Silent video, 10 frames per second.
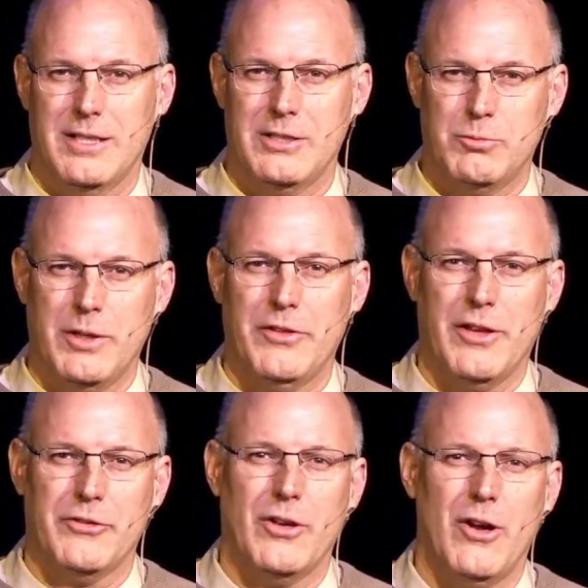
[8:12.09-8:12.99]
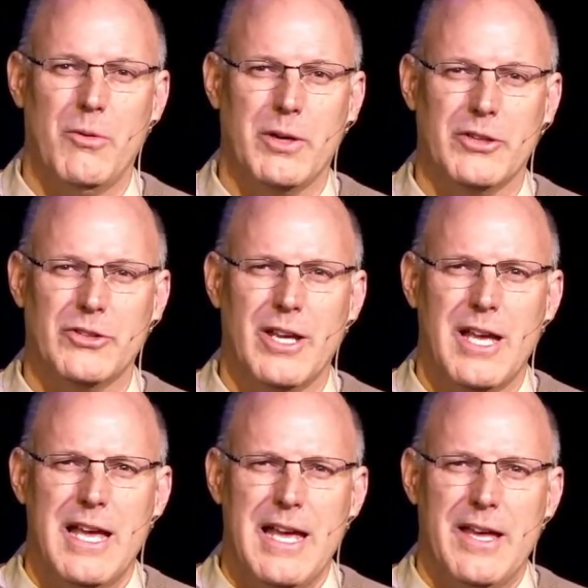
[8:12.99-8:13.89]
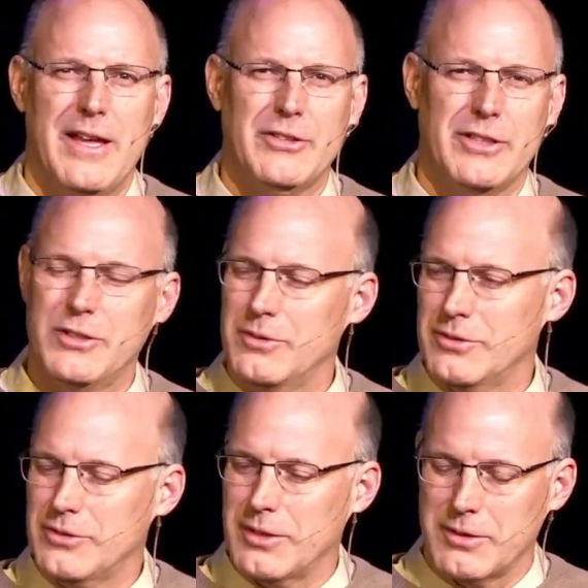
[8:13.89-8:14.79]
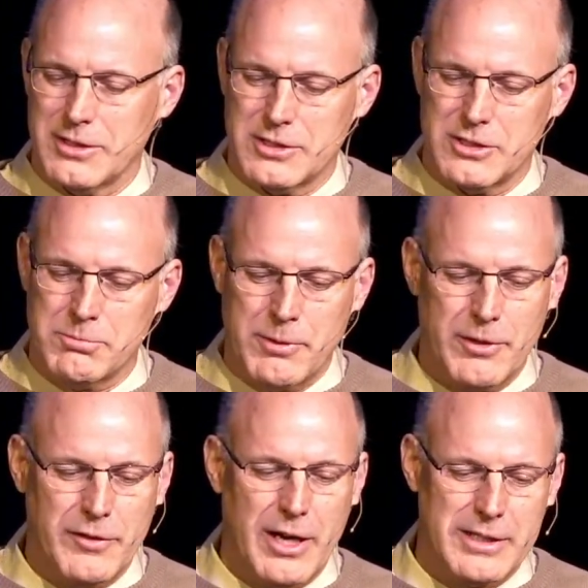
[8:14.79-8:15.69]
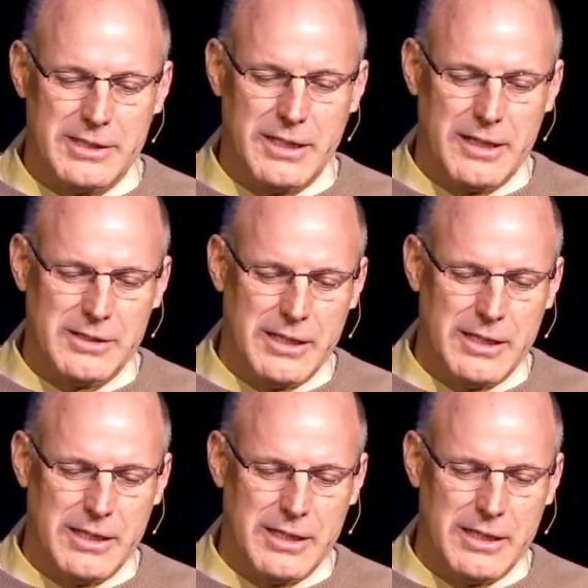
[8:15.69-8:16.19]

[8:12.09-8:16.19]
He's with us always. And that's interesting because the Spirit of God is in us.